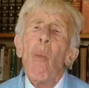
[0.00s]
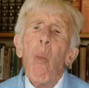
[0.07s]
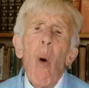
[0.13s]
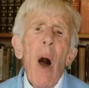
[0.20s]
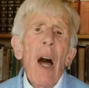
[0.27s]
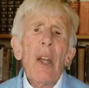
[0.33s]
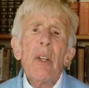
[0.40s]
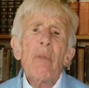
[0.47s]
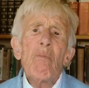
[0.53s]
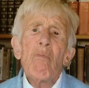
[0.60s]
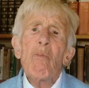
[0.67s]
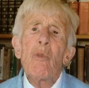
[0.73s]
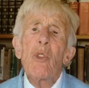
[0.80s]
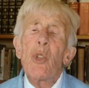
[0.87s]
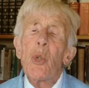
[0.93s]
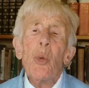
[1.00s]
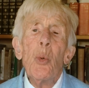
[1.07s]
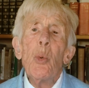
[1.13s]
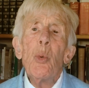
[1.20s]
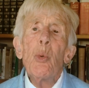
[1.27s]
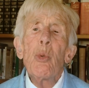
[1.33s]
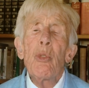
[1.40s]
1,
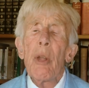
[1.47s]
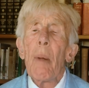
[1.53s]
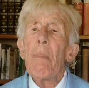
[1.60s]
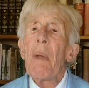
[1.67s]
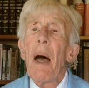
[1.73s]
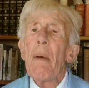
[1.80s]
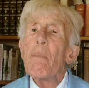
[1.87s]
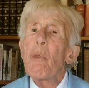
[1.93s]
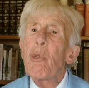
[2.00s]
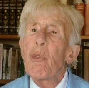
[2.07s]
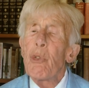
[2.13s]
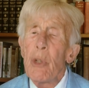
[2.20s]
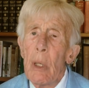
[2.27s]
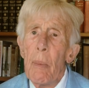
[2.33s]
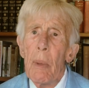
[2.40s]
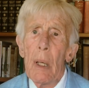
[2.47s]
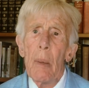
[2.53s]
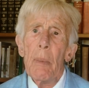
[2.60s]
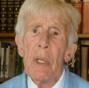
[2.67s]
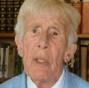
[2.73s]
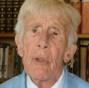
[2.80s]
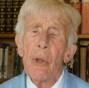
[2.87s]
2, sometimes 3
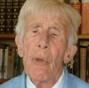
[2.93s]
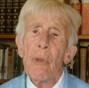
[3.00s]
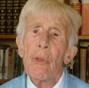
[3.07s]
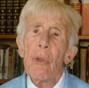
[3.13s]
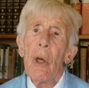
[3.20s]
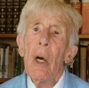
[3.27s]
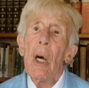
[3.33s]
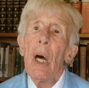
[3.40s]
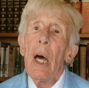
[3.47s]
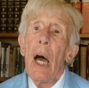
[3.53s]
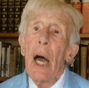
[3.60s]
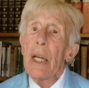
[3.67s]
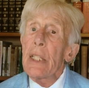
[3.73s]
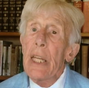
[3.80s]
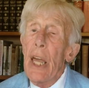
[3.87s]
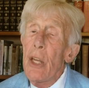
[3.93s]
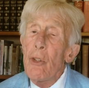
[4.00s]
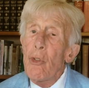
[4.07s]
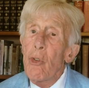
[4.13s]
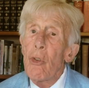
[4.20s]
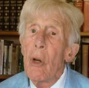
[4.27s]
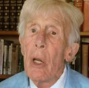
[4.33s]
millimeters,
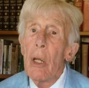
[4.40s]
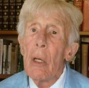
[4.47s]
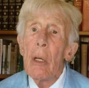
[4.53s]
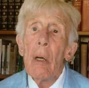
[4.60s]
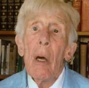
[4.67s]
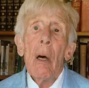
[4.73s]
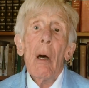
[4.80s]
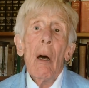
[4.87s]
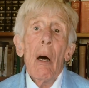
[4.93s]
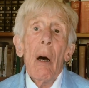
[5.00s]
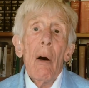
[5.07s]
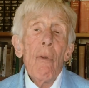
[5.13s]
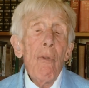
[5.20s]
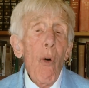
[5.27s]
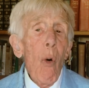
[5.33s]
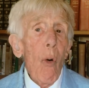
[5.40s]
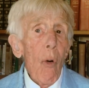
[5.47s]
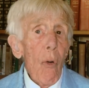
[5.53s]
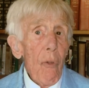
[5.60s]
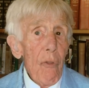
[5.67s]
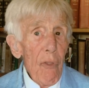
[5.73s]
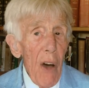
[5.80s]
occasionally 4 or